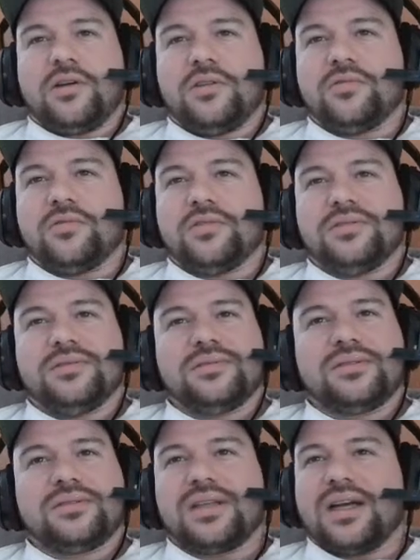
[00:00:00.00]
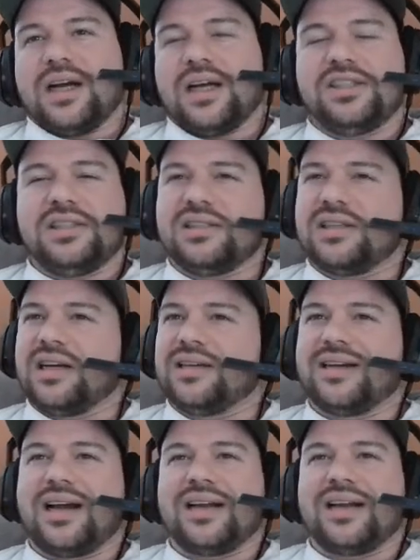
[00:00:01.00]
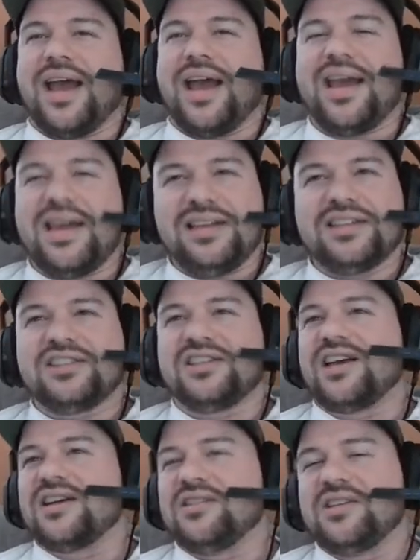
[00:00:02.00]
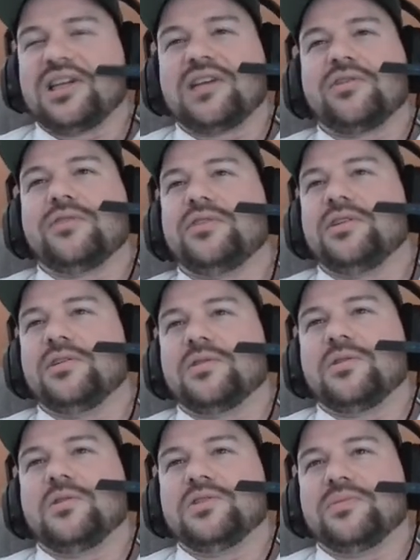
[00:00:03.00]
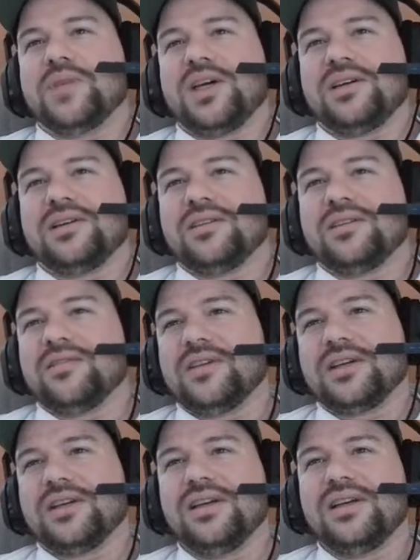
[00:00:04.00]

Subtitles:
I hate settling for field goals, man. Like,